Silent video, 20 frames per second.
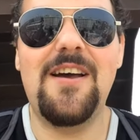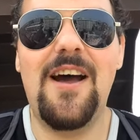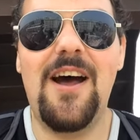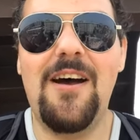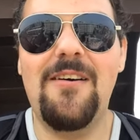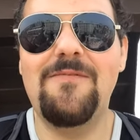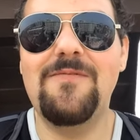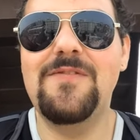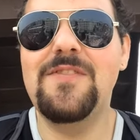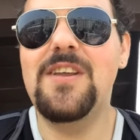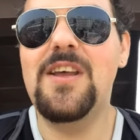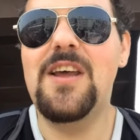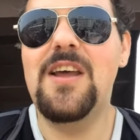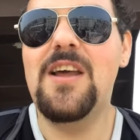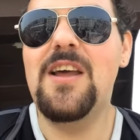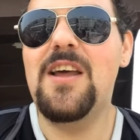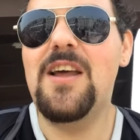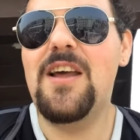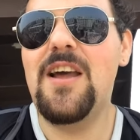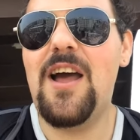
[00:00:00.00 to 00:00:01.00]
um,
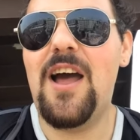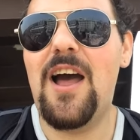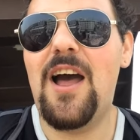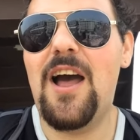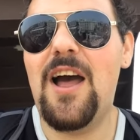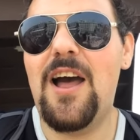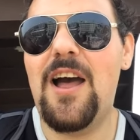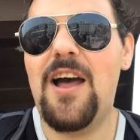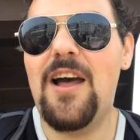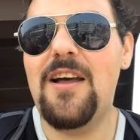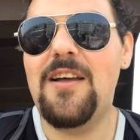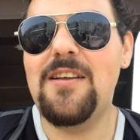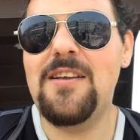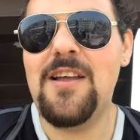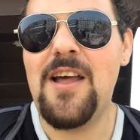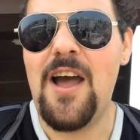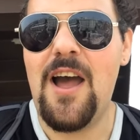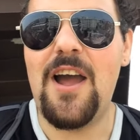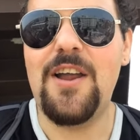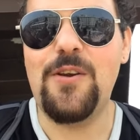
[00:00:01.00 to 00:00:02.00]
uh,
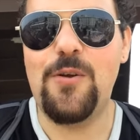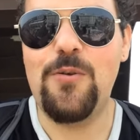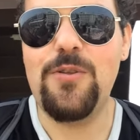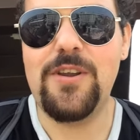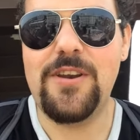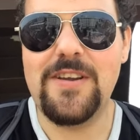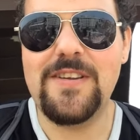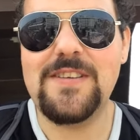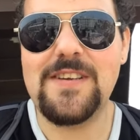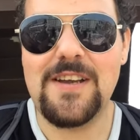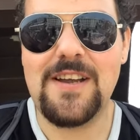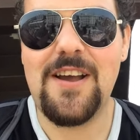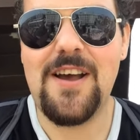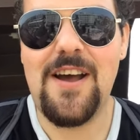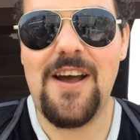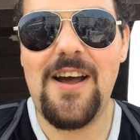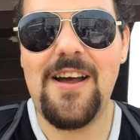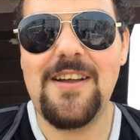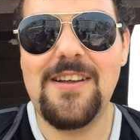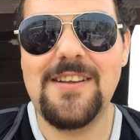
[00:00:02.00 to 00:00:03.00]
I know that it's a
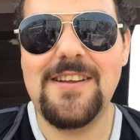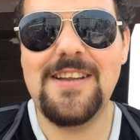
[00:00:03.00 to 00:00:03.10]
car,